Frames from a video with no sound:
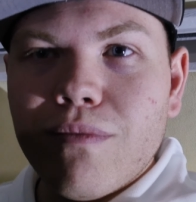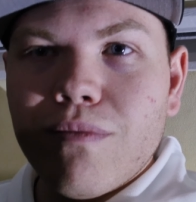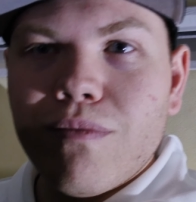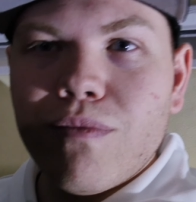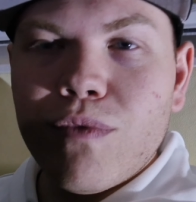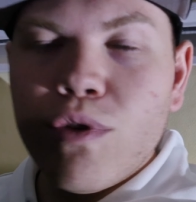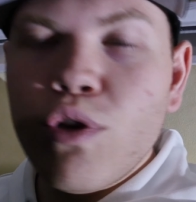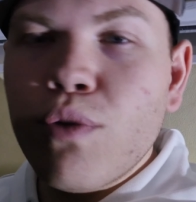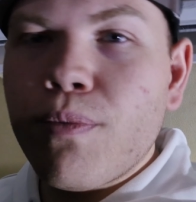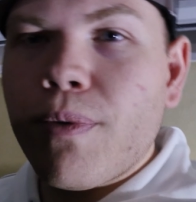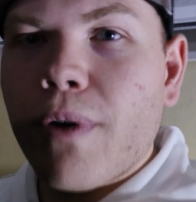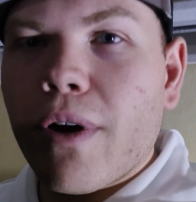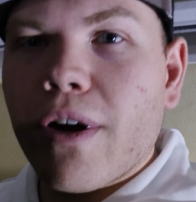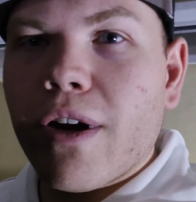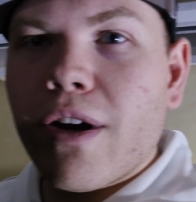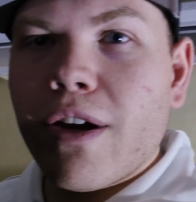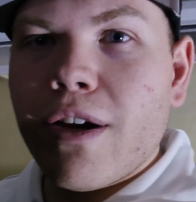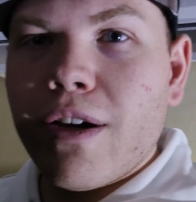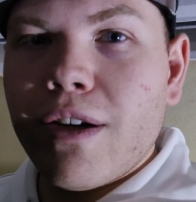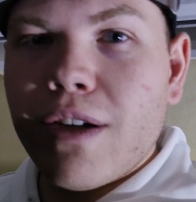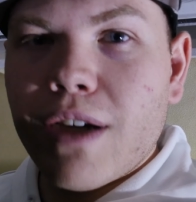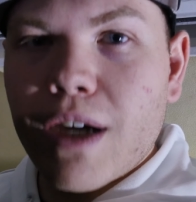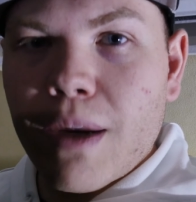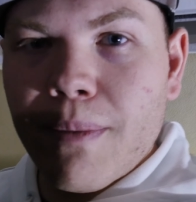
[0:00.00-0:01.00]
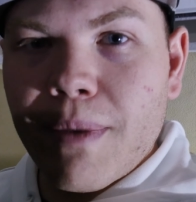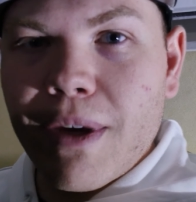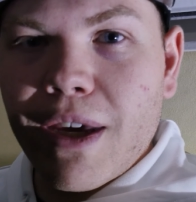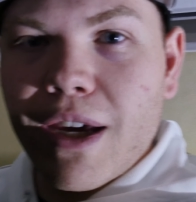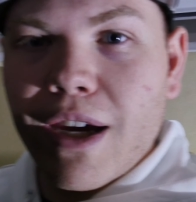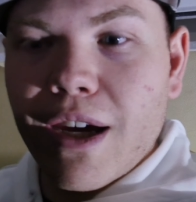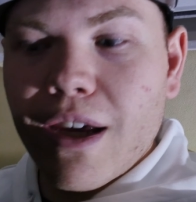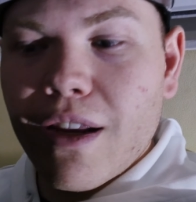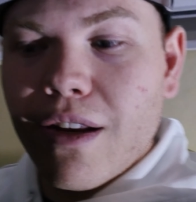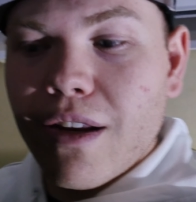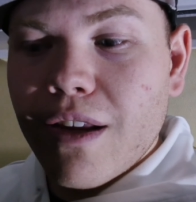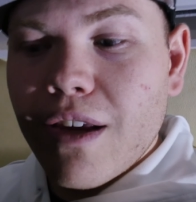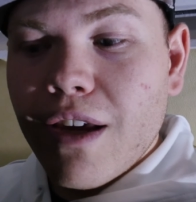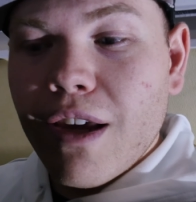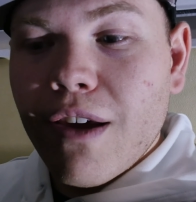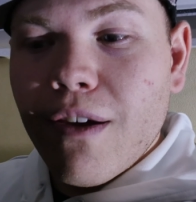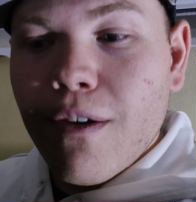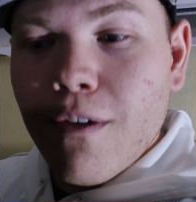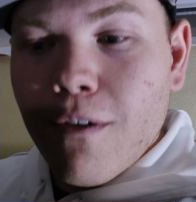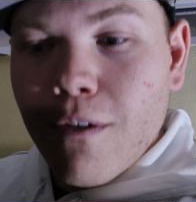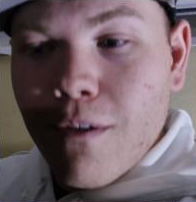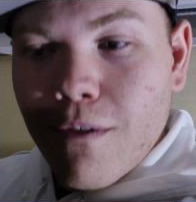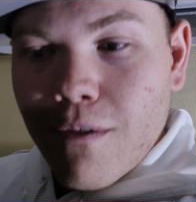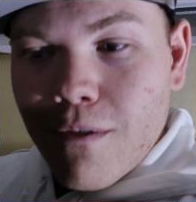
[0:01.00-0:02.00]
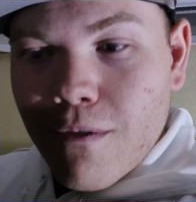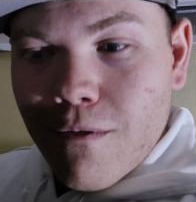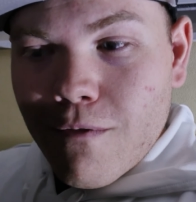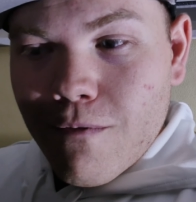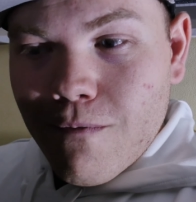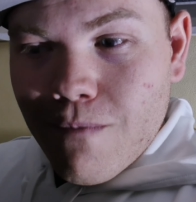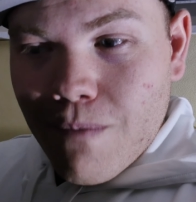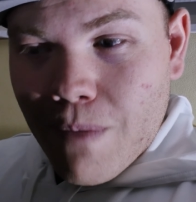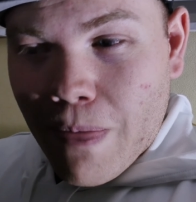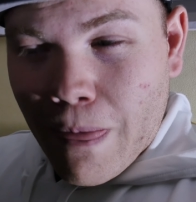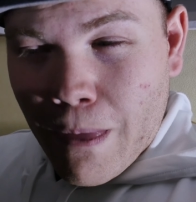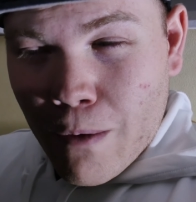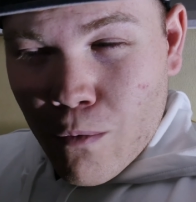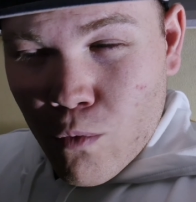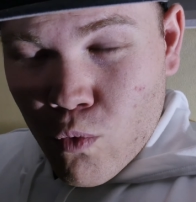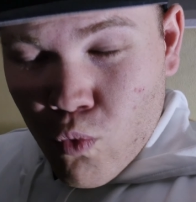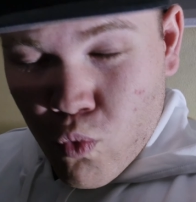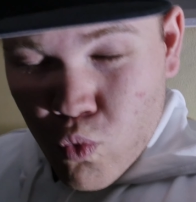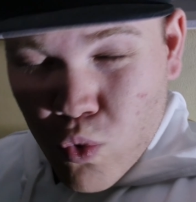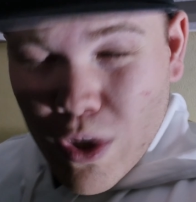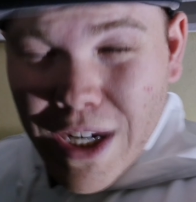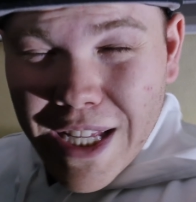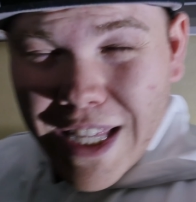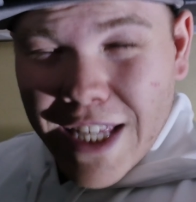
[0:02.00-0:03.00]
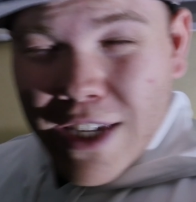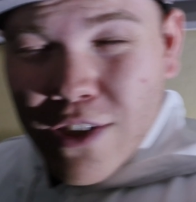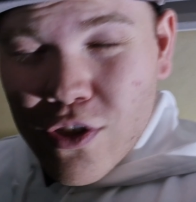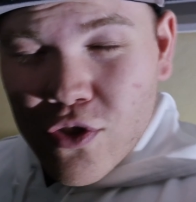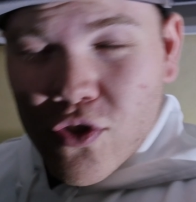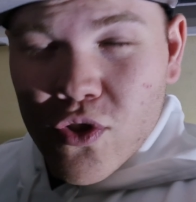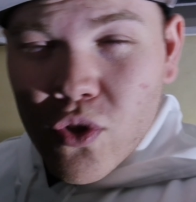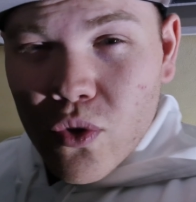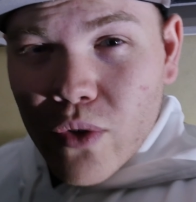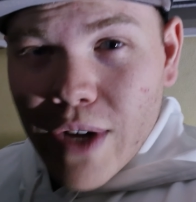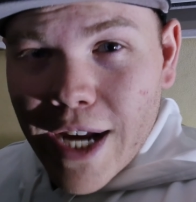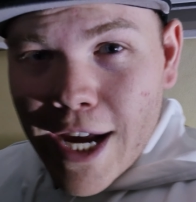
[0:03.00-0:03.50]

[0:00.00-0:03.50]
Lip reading: new part coming in really soon,